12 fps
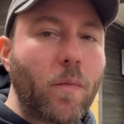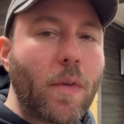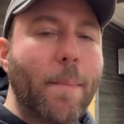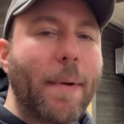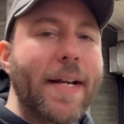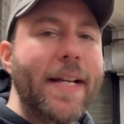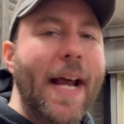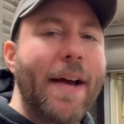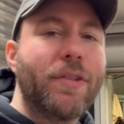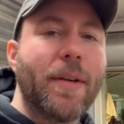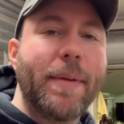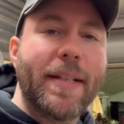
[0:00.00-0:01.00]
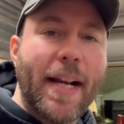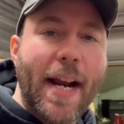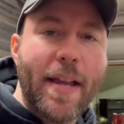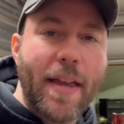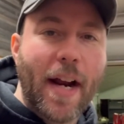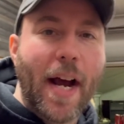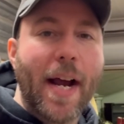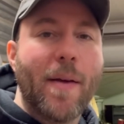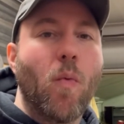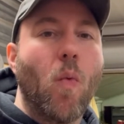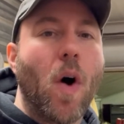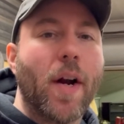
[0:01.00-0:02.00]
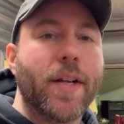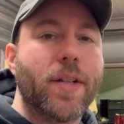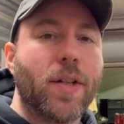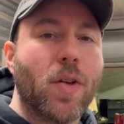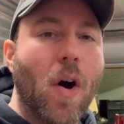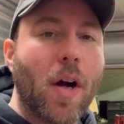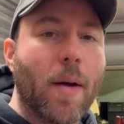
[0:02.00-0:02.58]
but I did have something today that I wanted to talk